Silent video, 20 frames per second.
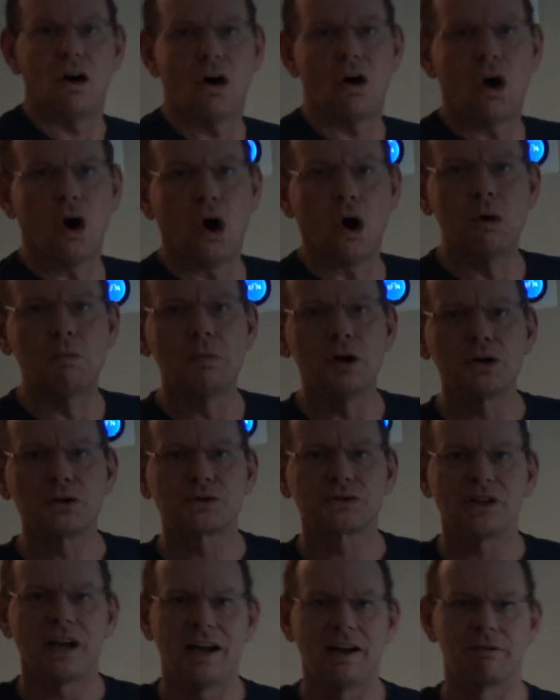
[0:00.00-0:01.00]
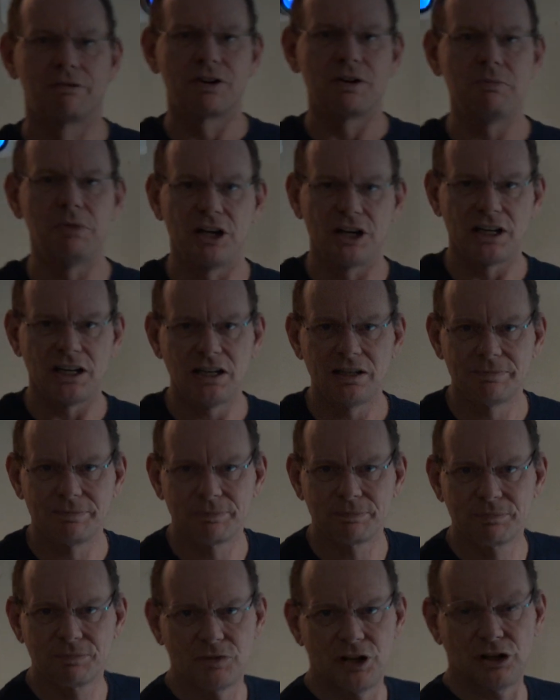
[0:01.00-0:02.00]
almost everybody
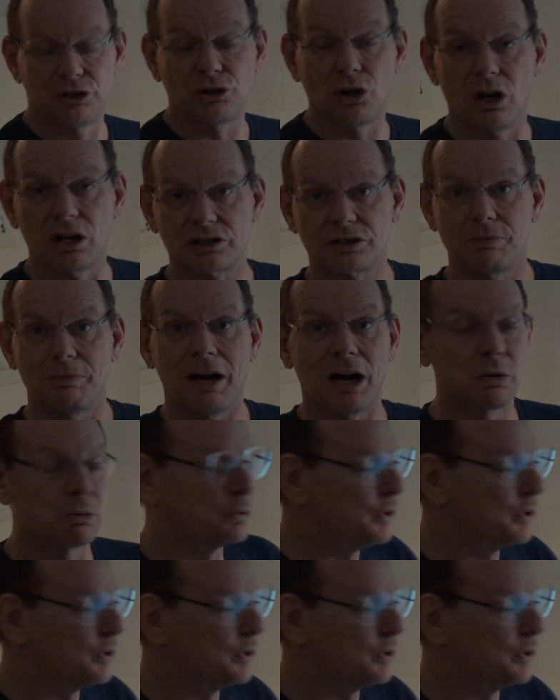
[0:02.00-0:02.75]
that talks about